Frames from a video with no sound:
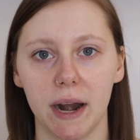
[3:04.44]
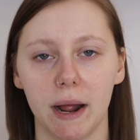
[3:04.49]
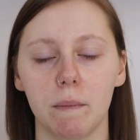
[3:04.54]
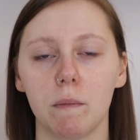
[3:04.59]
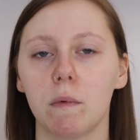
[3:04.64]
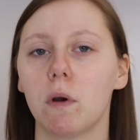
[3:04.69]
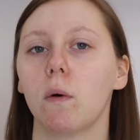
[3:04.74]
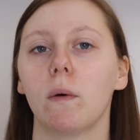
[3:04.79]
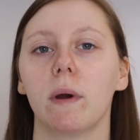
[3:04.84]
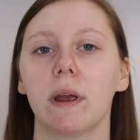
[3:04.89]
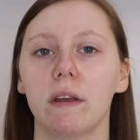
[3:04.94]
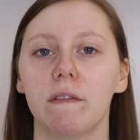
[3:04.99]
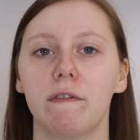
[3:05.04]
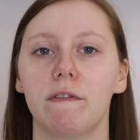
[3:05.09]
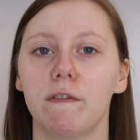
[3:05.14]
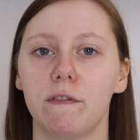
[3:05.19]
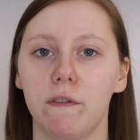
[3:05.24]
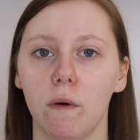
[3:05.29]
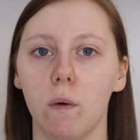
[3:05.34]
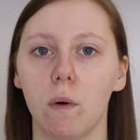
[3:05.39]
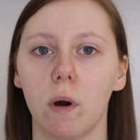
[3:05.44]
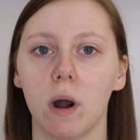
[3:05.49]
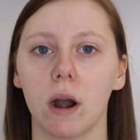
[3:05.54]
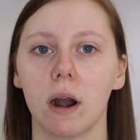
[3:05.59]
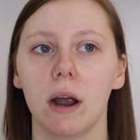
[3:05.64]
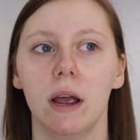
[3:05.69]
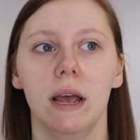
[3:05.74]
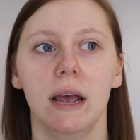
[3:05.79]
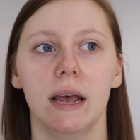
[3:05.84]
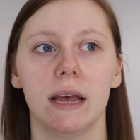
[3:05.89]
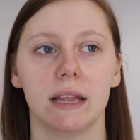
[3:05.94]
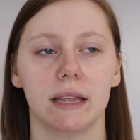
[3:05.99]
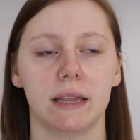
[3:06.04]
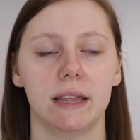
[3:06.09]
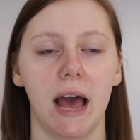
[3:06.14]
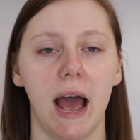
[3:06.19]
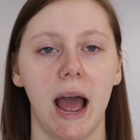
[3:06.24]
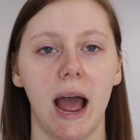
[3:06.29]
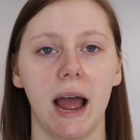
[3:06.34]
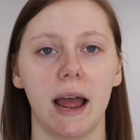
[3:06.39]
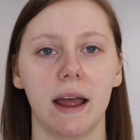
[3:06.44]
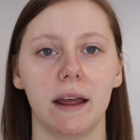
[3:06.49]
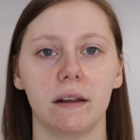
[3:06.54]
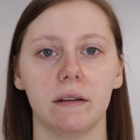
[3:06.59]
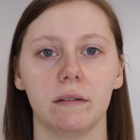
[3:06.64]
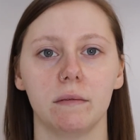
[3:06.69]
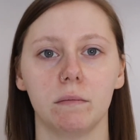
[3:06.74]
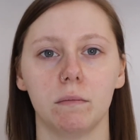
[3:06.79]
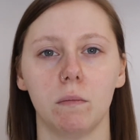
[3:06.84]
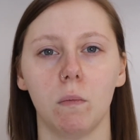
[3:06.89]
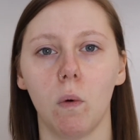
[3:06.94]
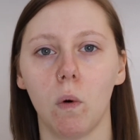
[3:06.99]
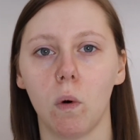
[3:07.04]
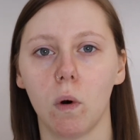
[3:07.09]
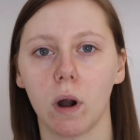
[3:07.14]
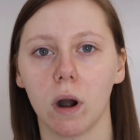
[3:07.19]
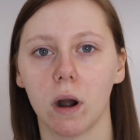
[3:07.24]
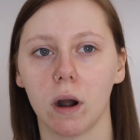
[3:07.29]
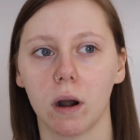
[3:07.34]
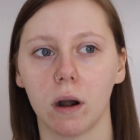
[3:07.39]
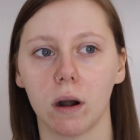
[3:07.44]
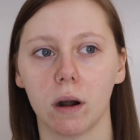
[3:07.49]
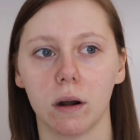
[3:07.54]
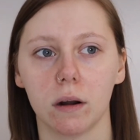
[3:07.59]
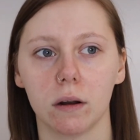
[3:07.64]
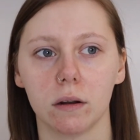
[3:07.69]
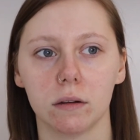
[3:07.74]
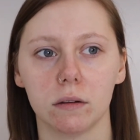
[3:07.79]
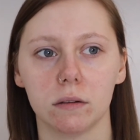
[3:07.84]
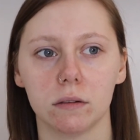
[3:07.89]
I'm going for that more